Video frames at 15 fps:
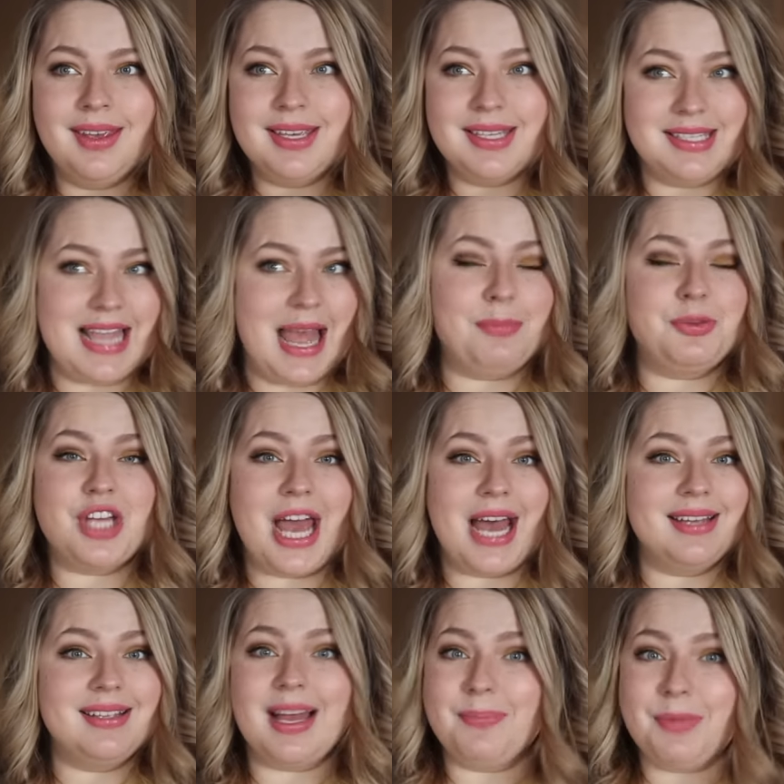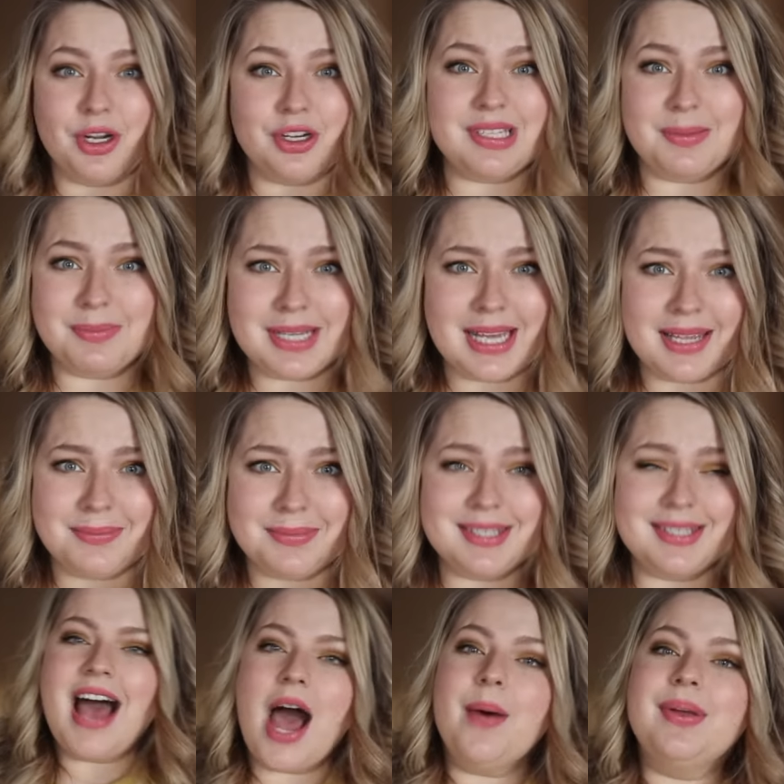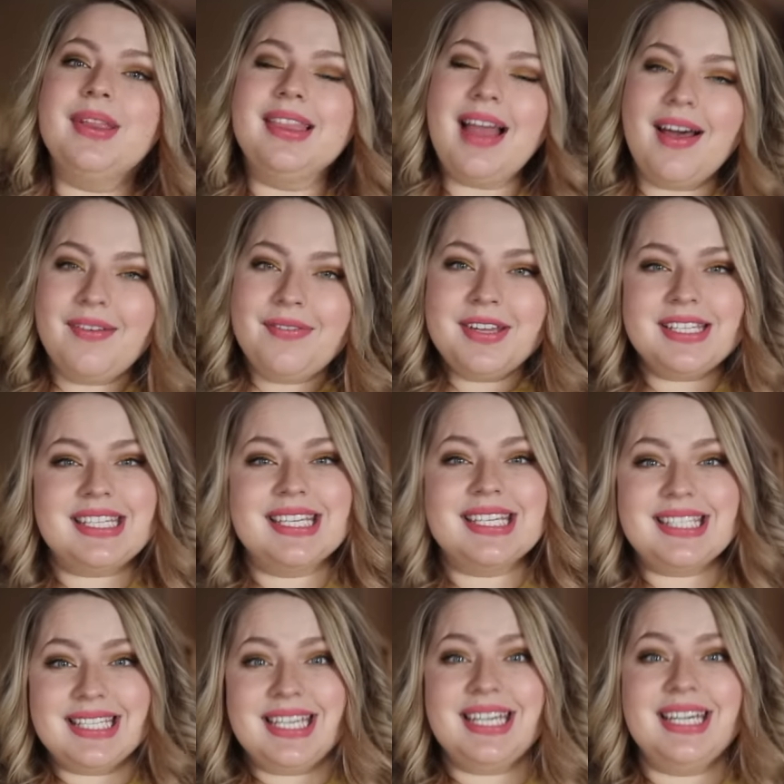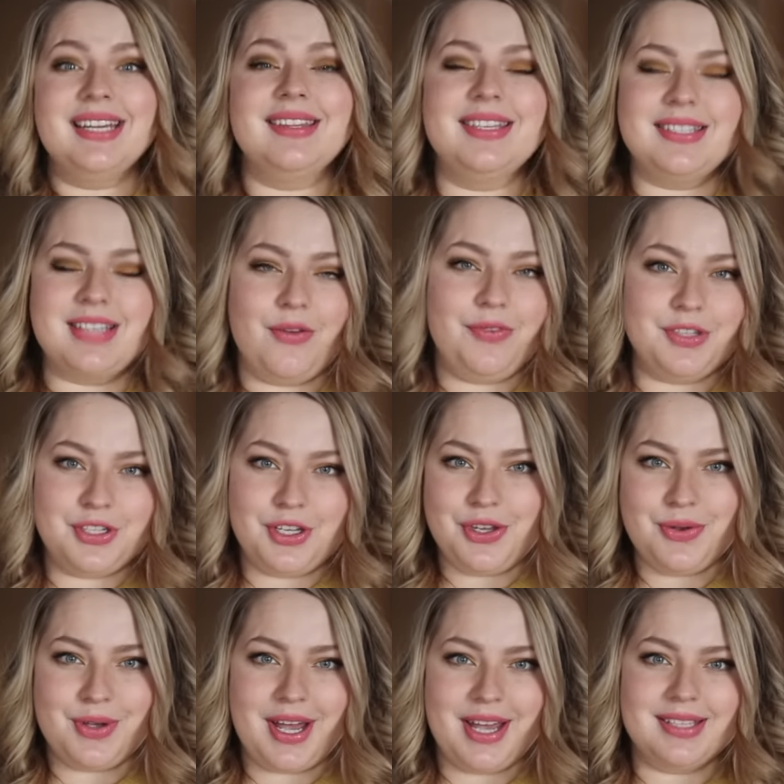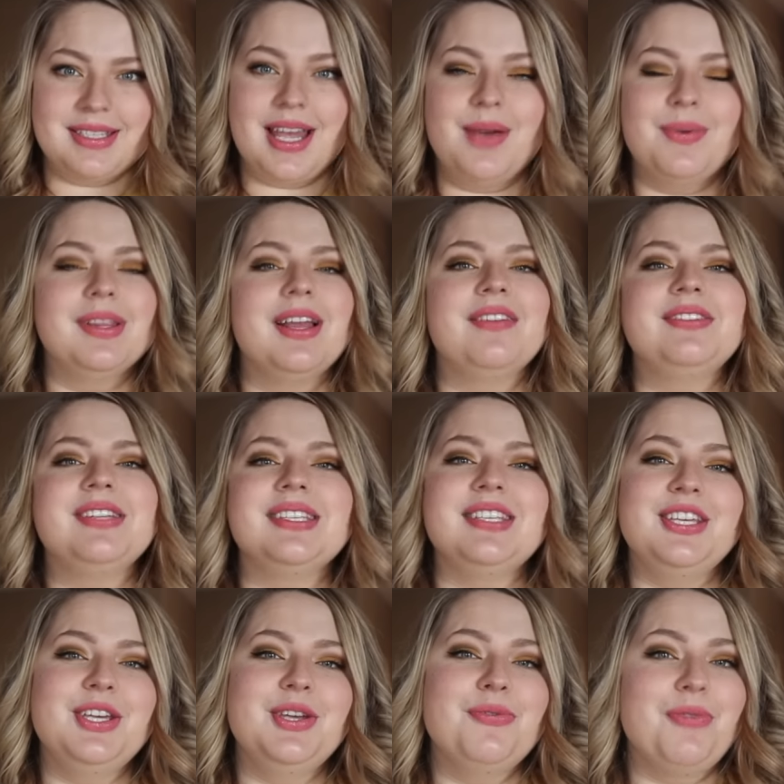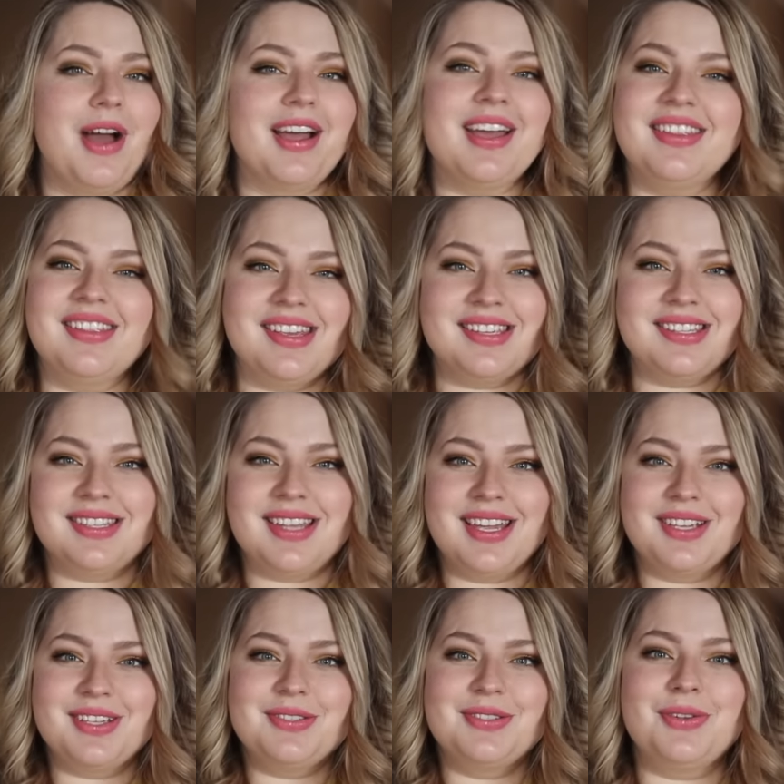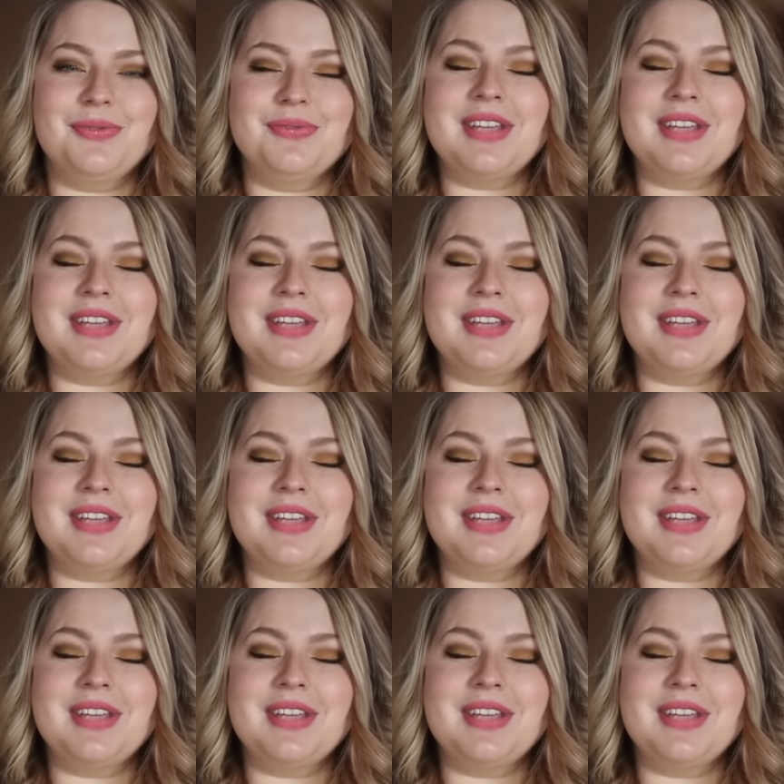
Snapchat. I'm there sometimes. I would love to see these outfits on you guys. I would love to see you rocking these things, so